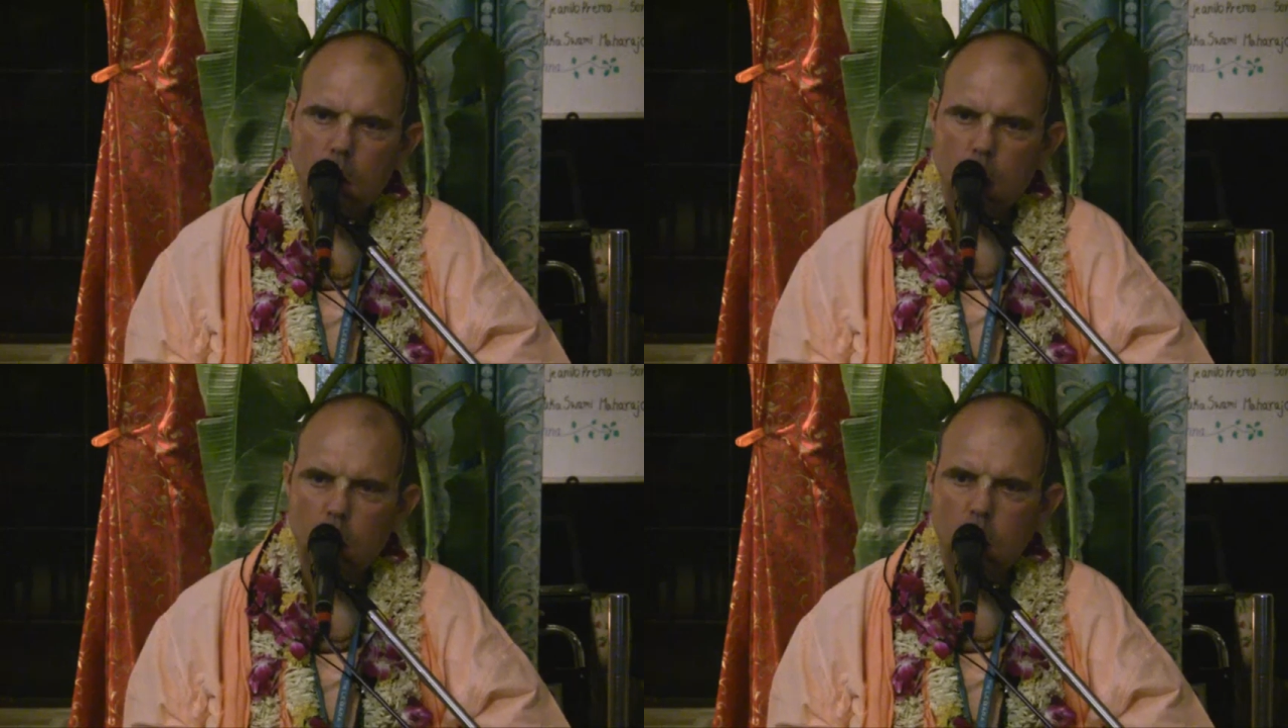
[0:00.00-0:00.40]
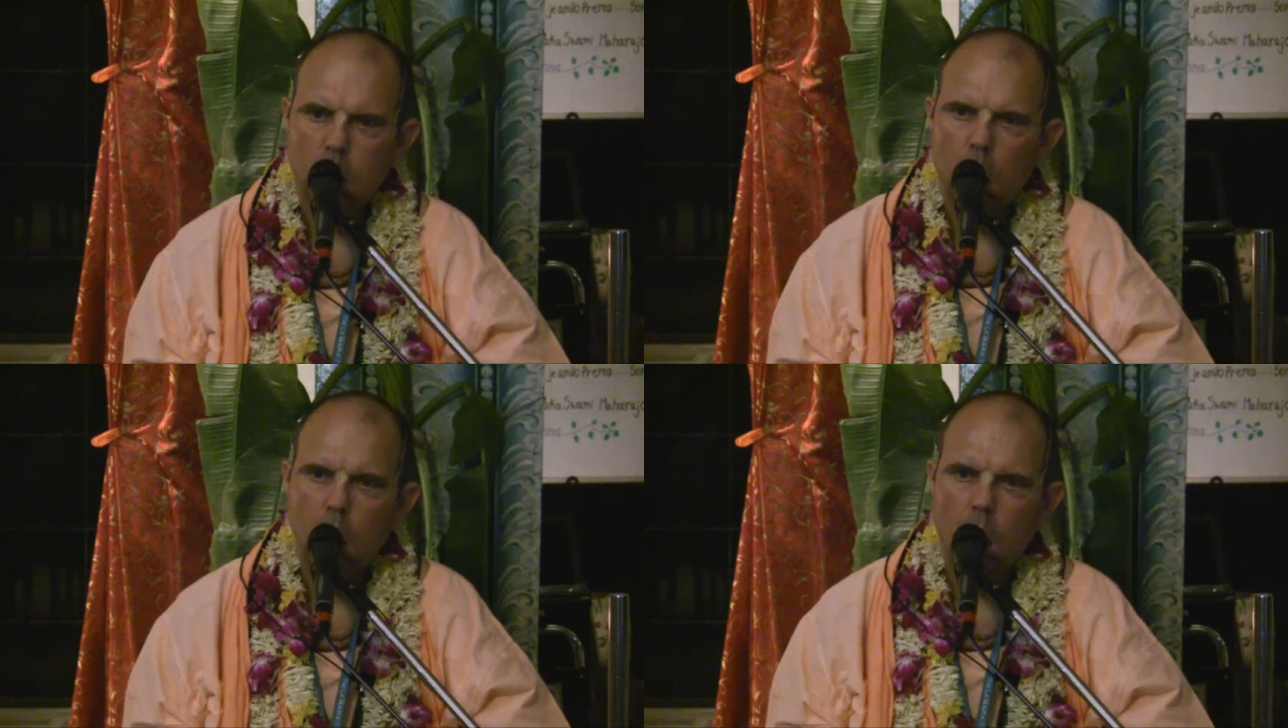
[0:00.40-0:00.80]

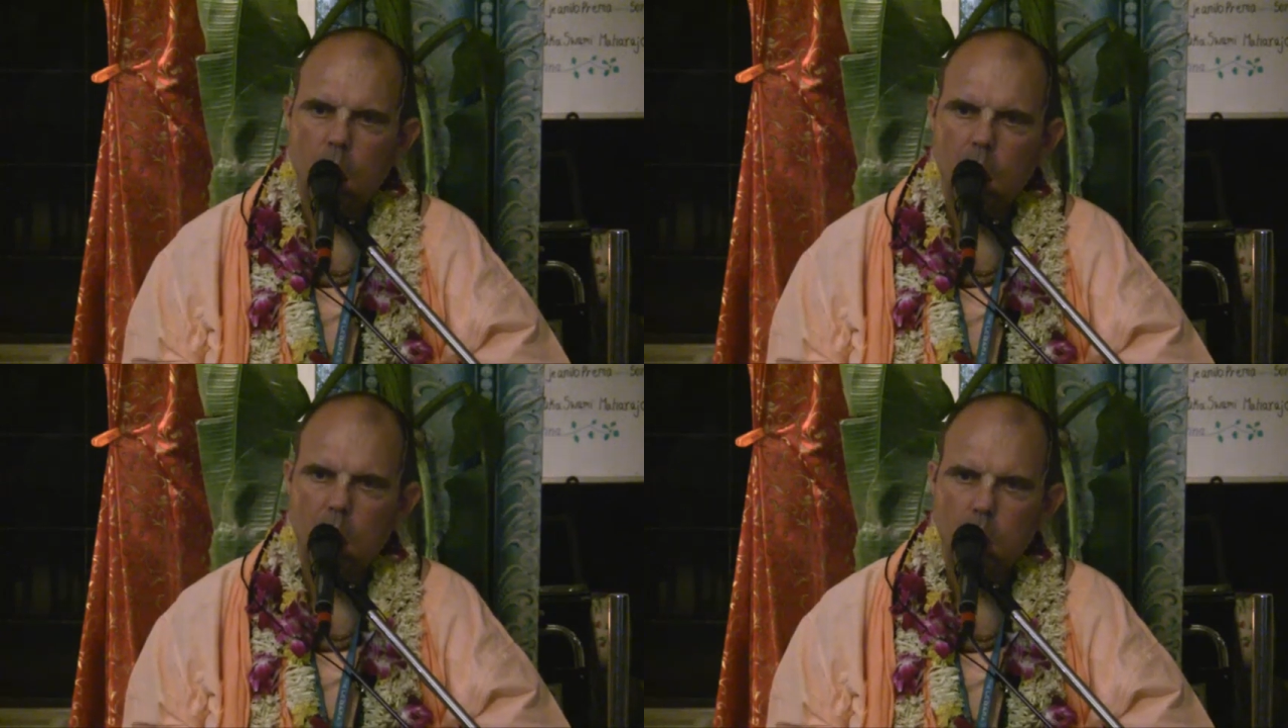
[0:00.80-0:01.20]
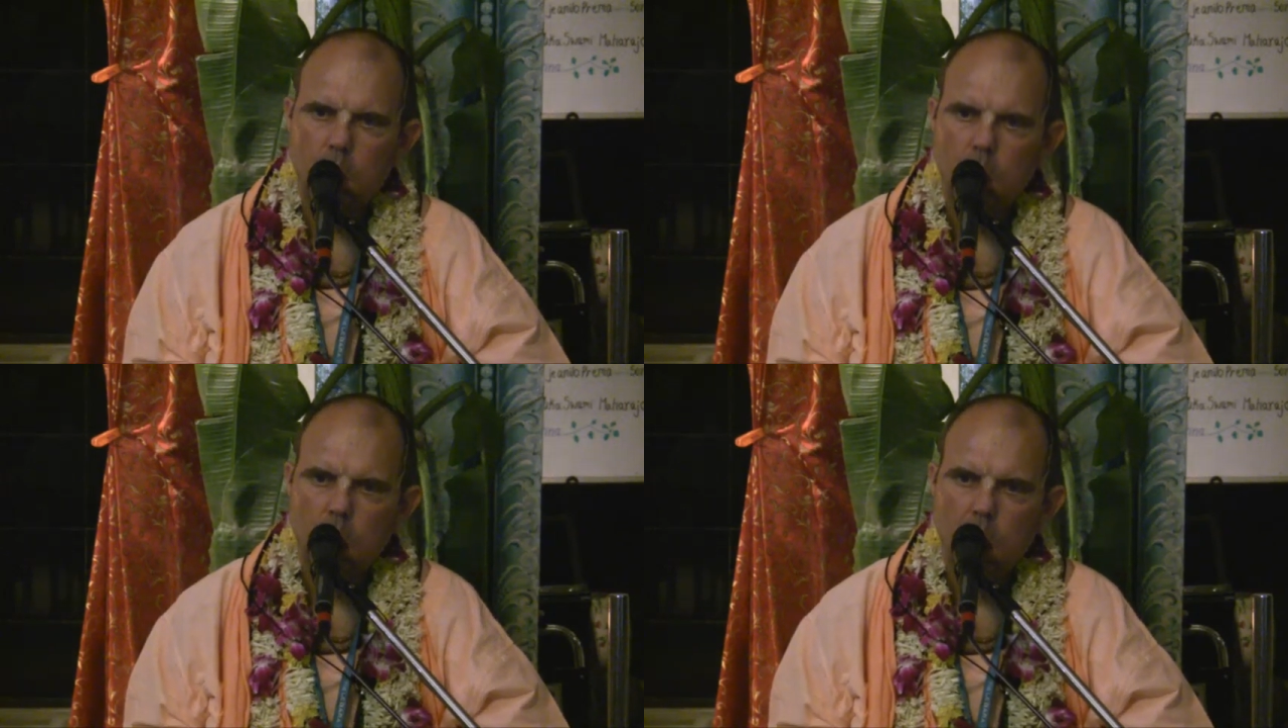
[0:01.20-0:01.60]
postpone his
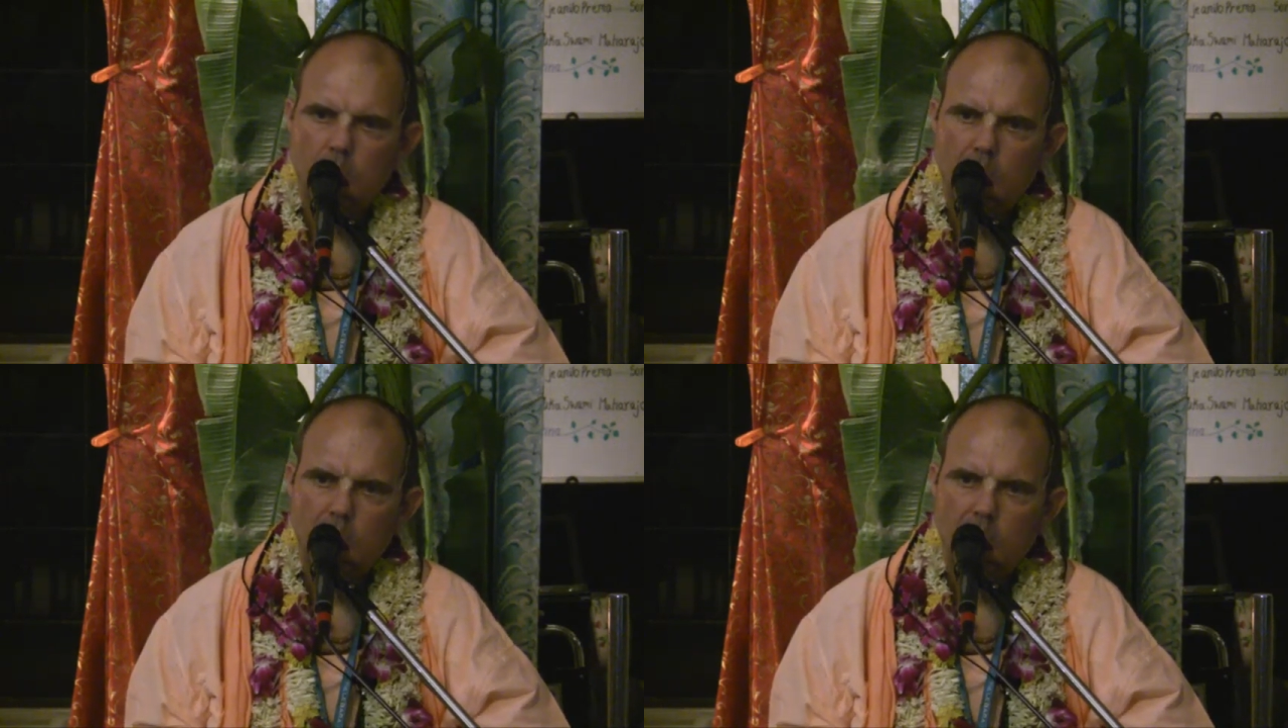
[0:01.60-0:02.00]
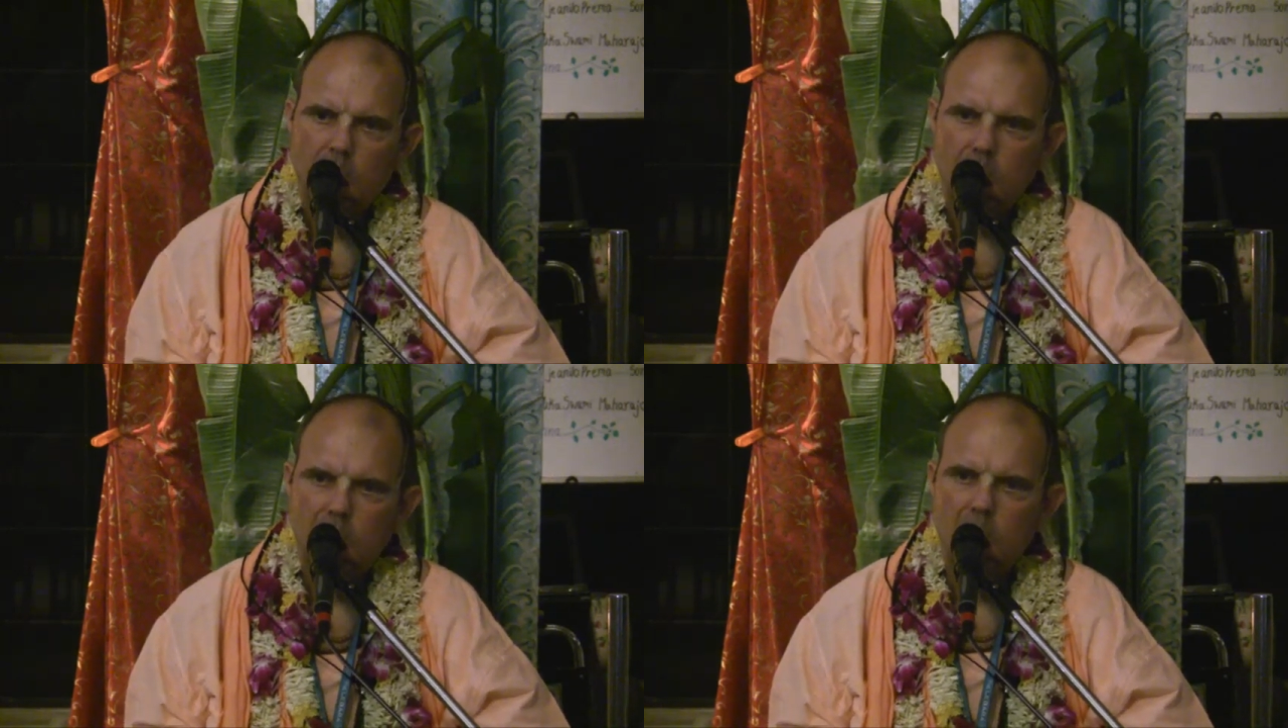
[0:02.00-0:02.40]

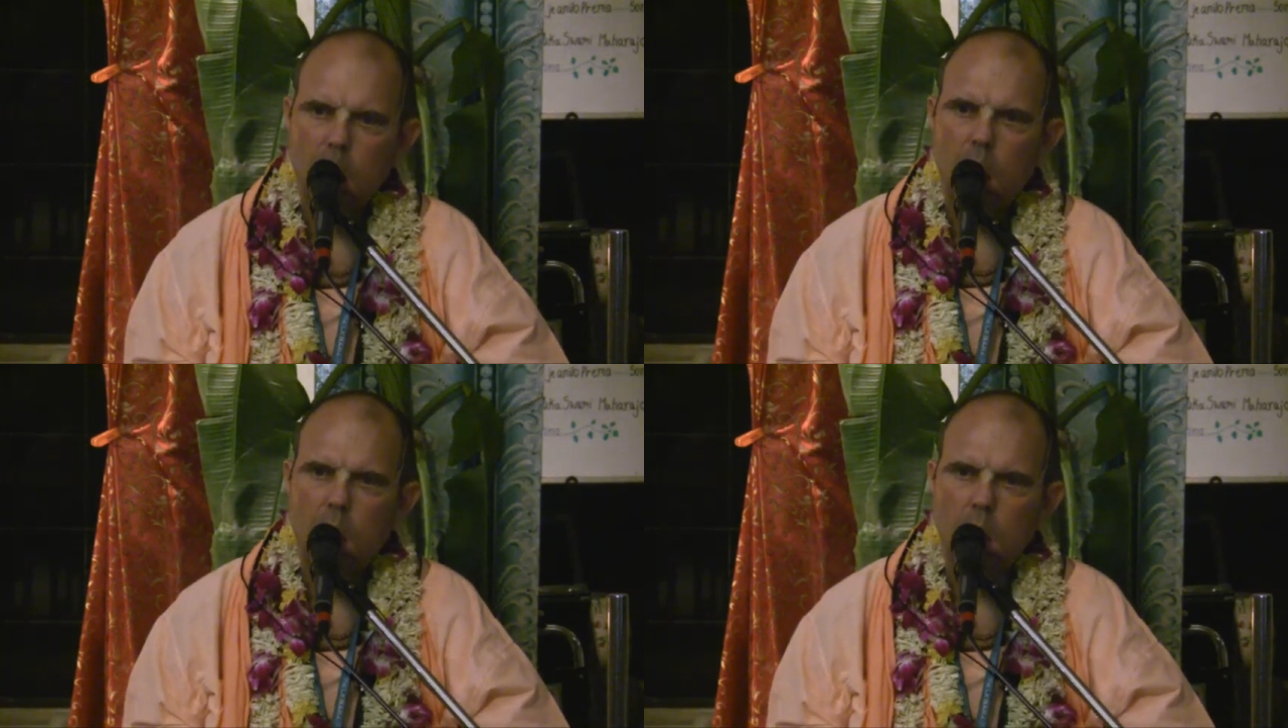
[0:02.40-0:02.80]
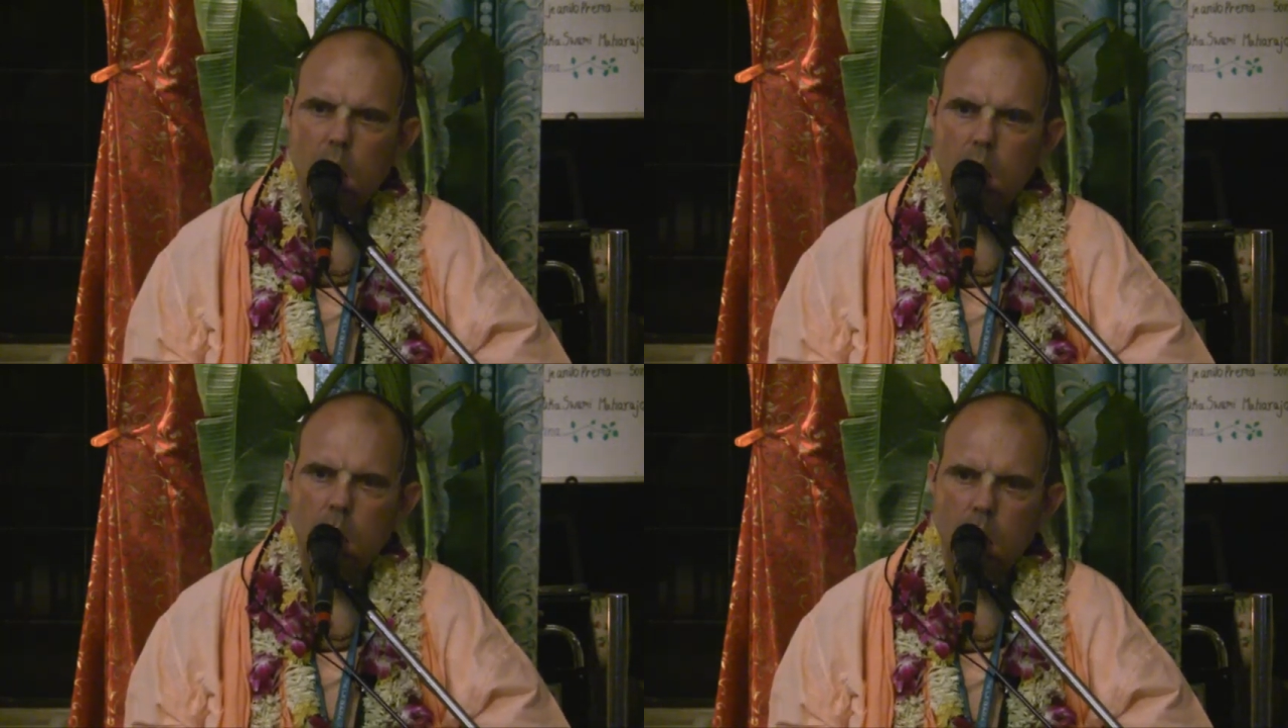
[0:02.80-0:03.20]
departure.